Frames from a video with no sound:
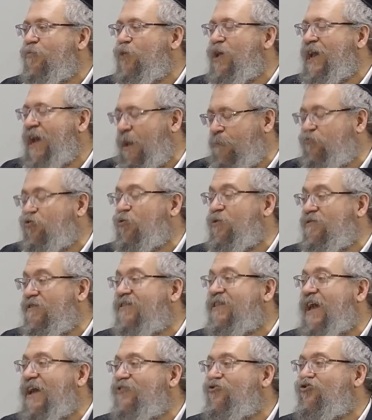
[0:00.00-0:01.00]
we
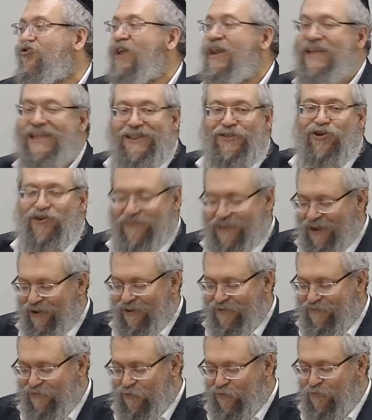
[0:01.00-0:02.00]
fix the
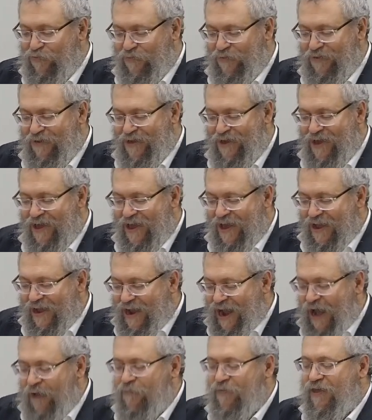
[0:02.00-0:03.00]
initial problem. What was the
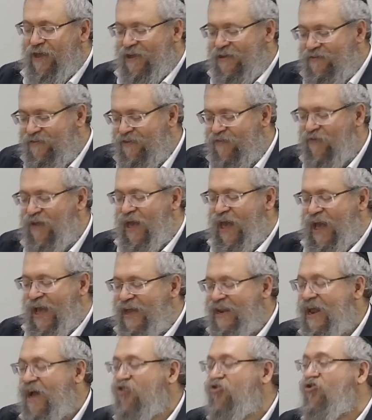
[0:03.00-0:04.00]
initial problem? Why
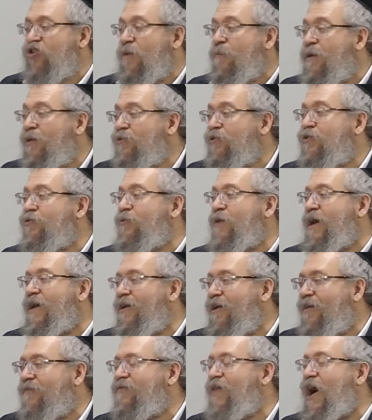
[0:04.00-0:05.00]
is there a
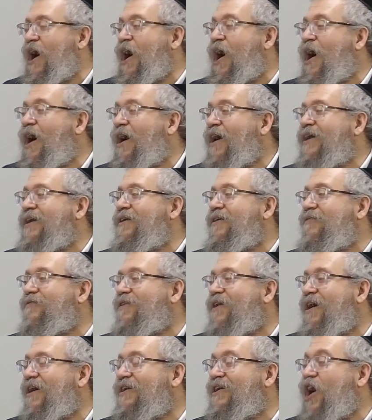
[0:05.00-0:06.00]
dichotomy? Why is there a split?
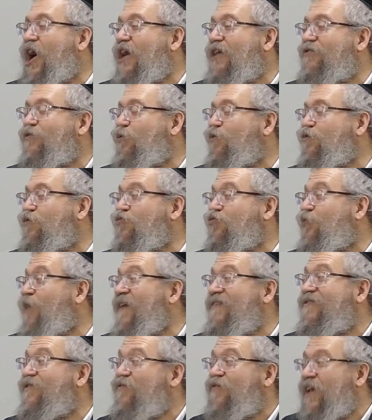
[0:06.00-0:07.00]
Because
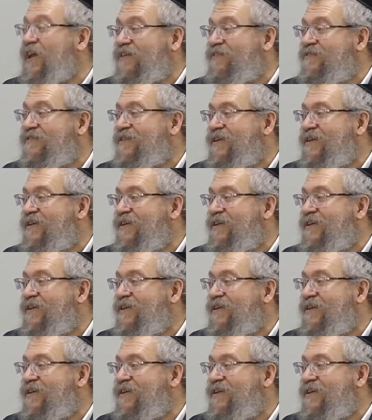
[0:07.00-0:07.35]
when the